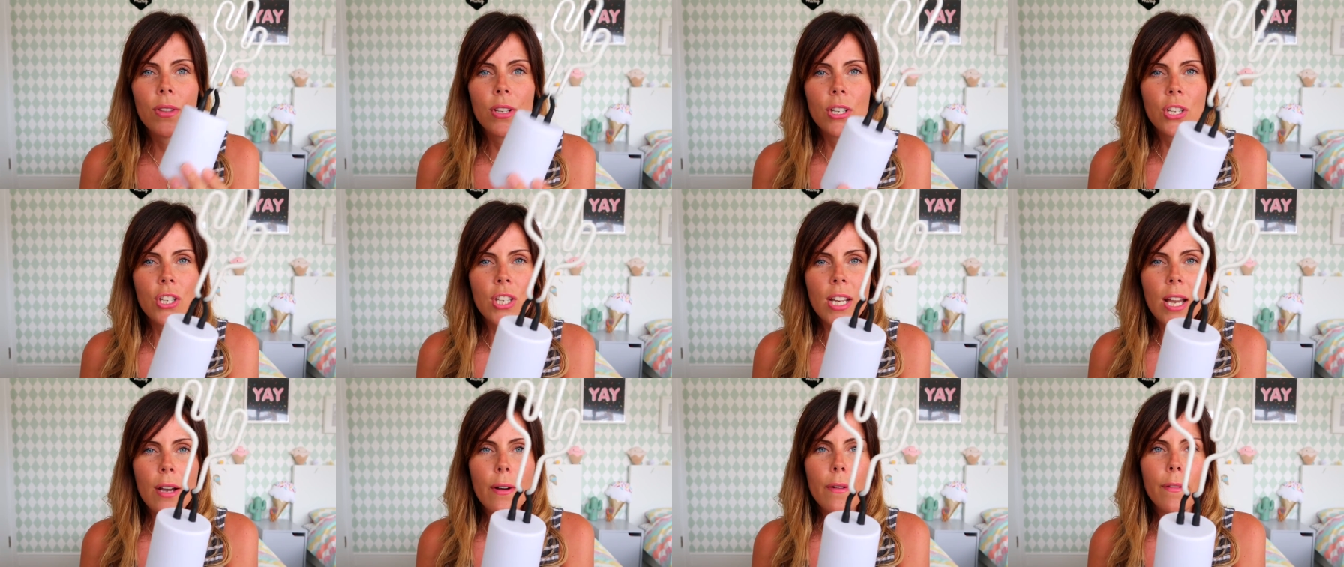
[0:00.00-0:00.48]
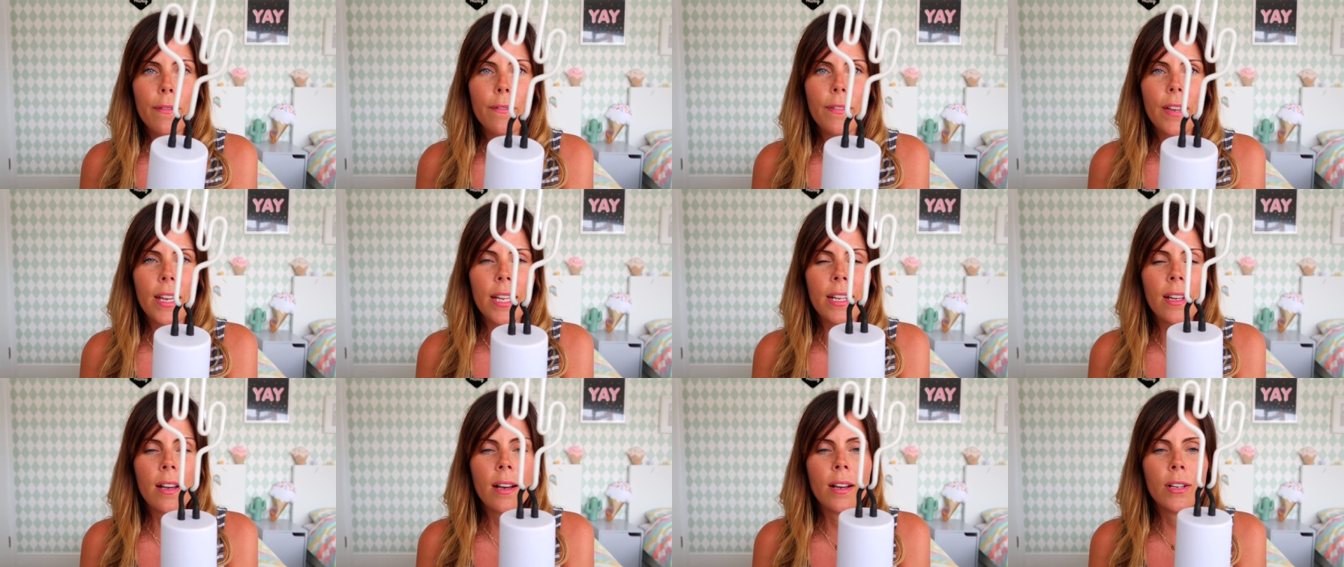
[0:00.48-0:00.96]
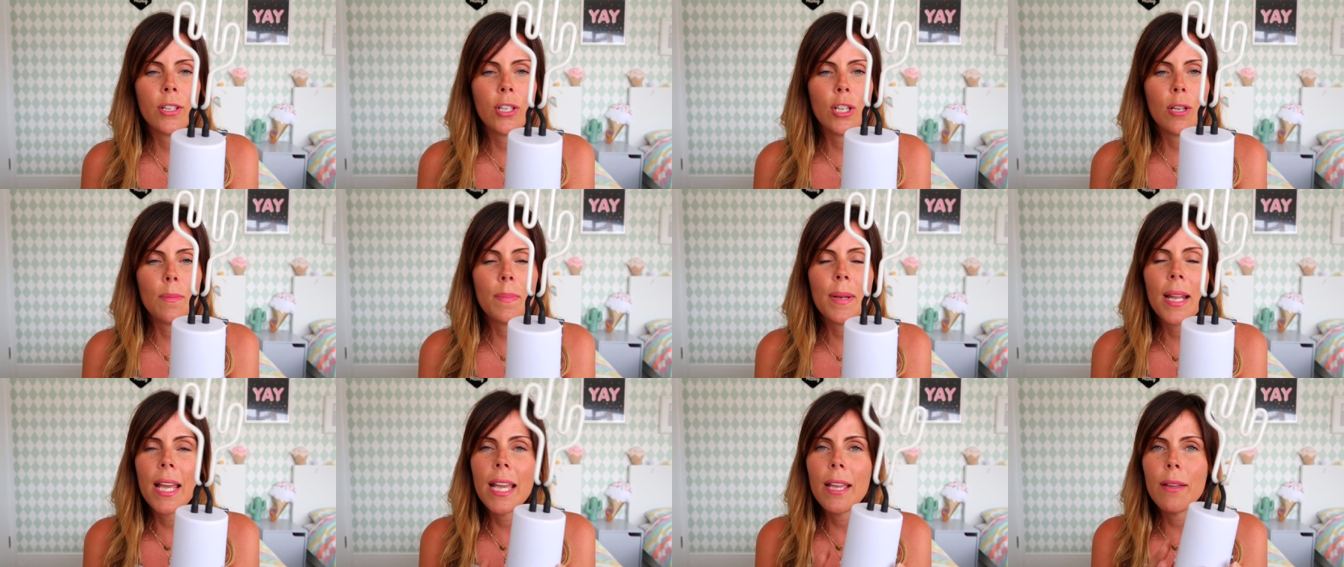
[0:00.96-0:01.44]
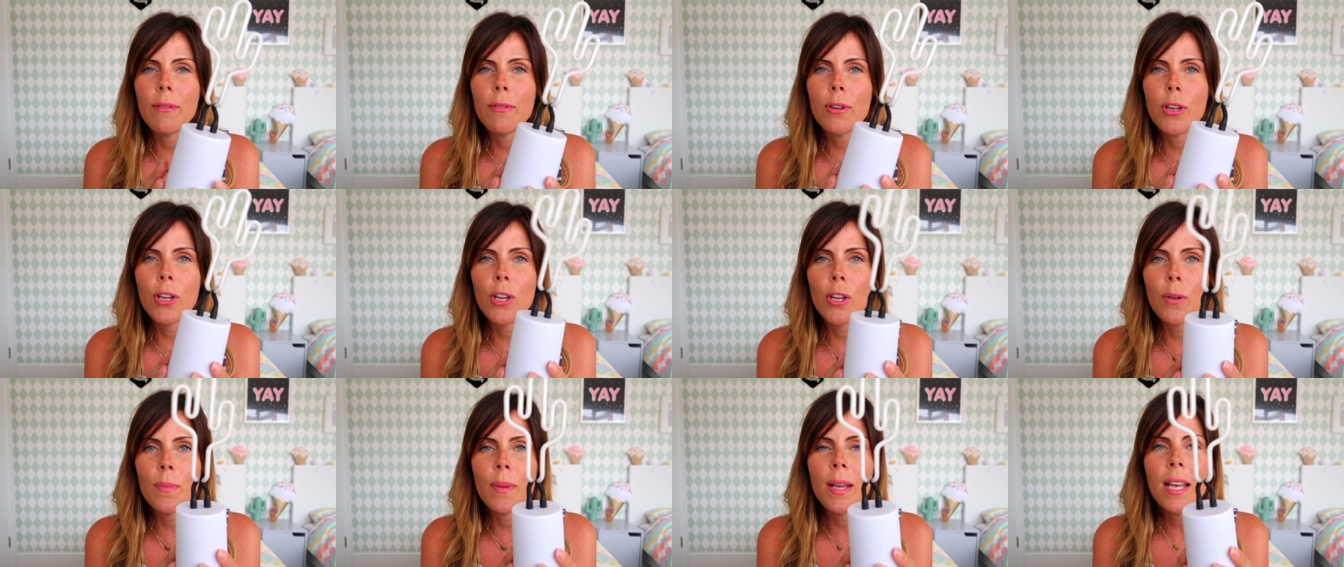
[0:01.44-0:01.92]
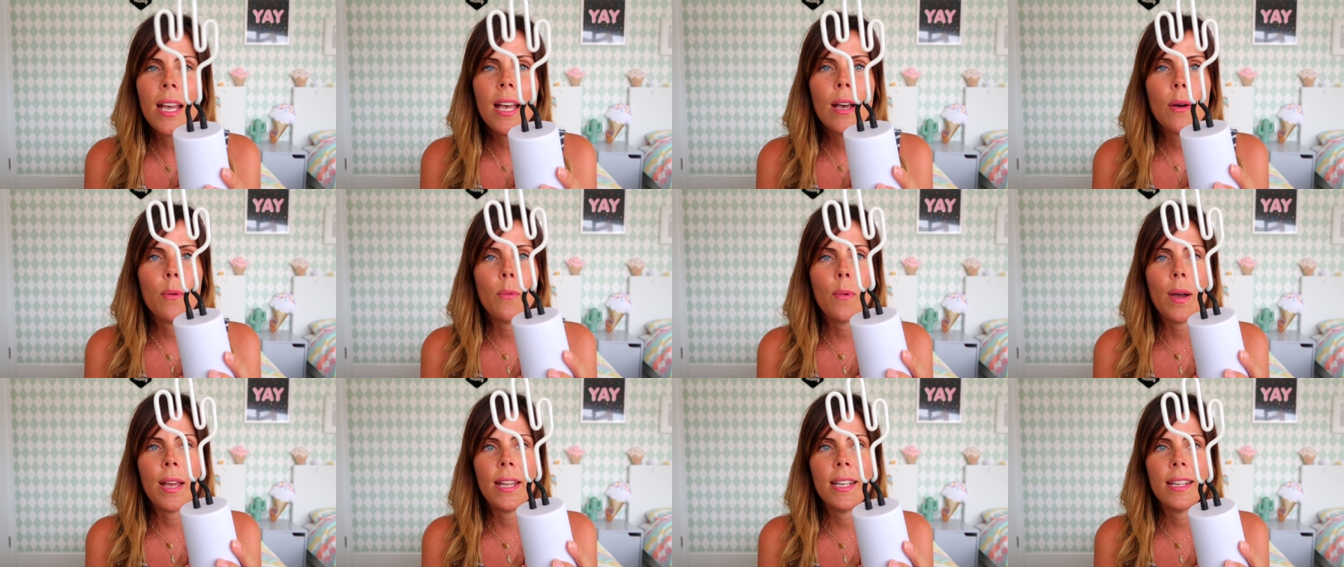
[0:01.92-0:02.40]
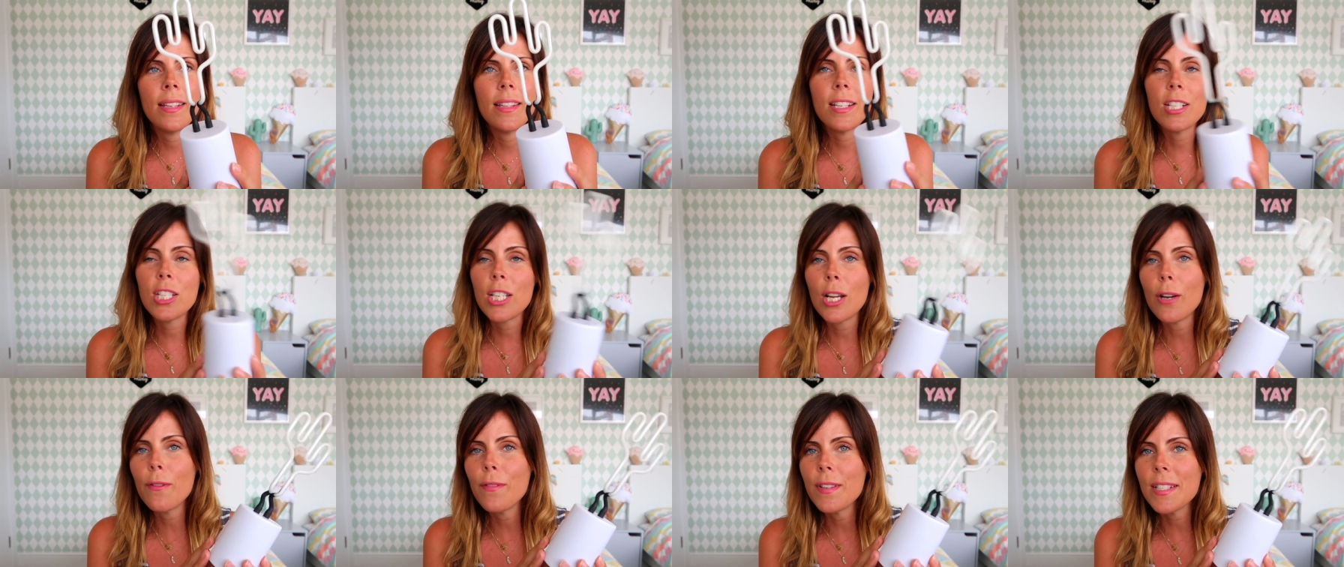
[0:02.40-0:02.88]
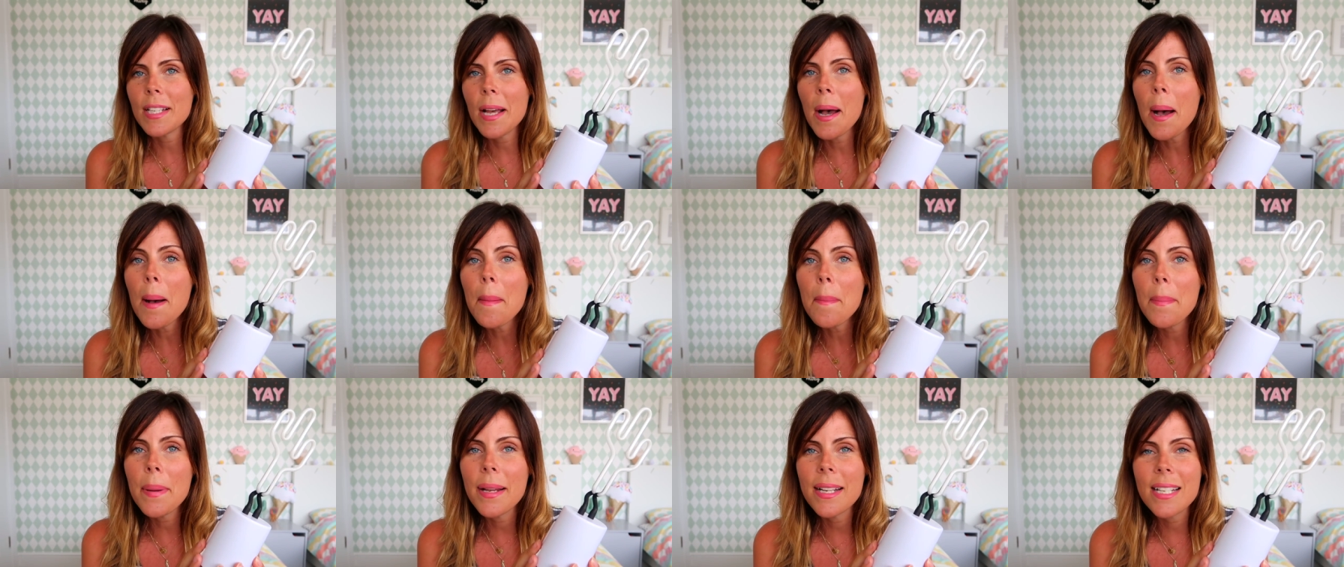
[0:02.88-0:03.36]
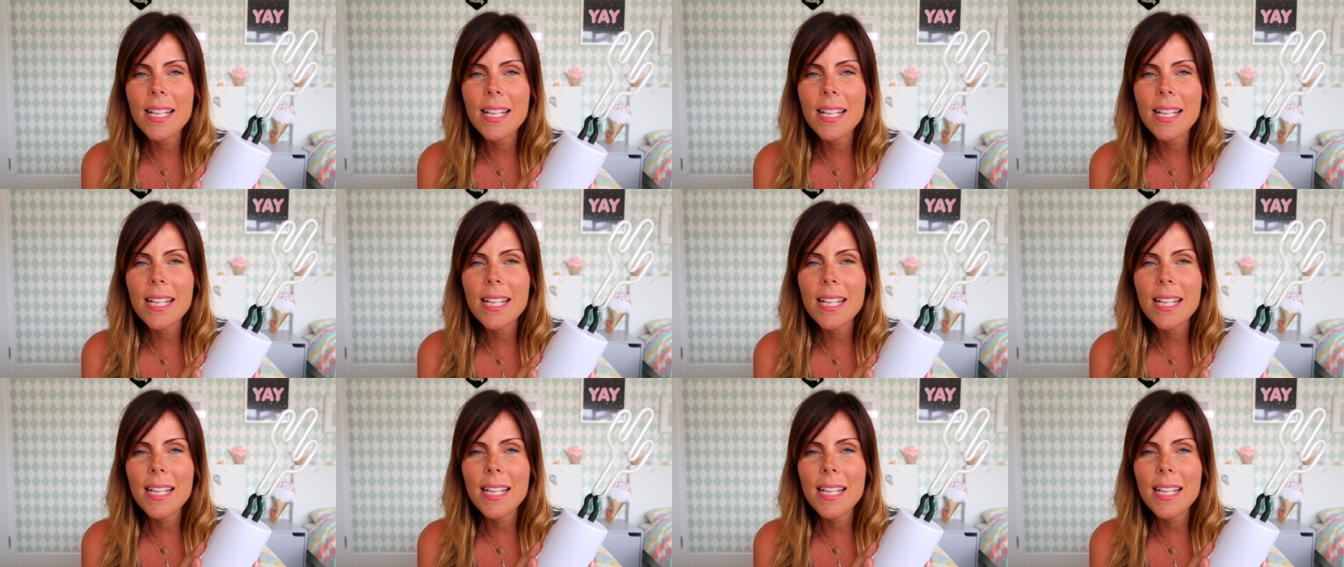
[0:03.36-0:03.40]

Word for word: the shelf in our new playroom when the shelf is up.